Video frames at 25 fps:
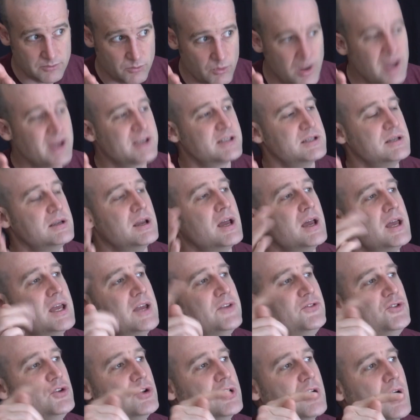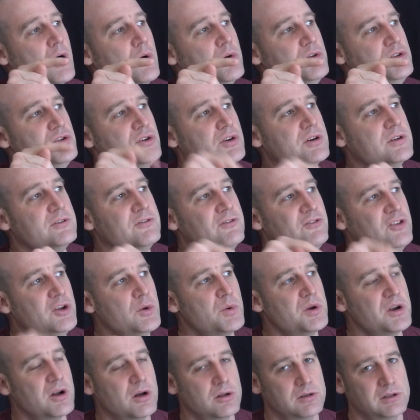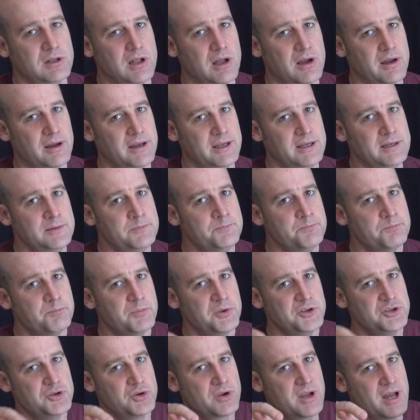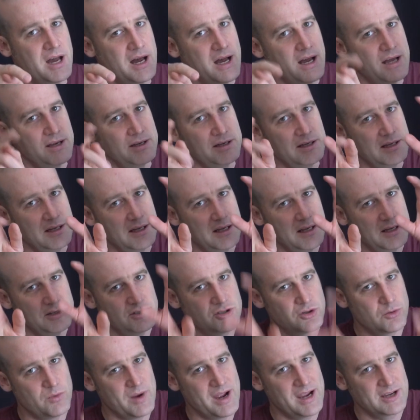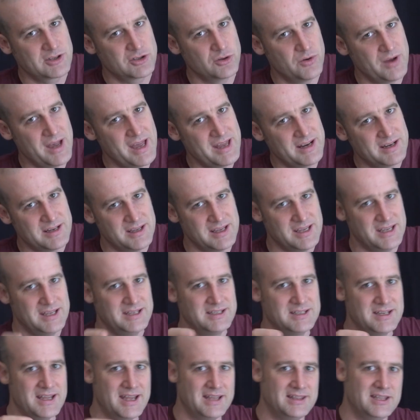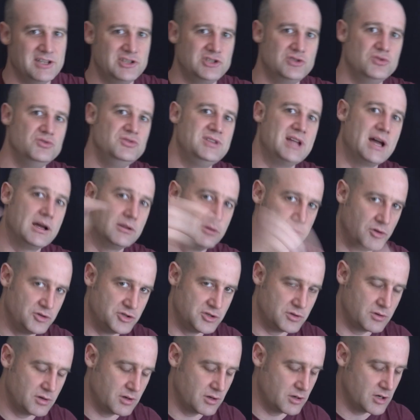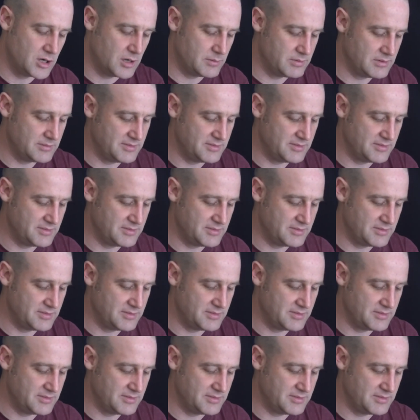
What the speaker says: Well, actually, if you go, you can view it online, but you can't interact or edit it unless you download your own copy.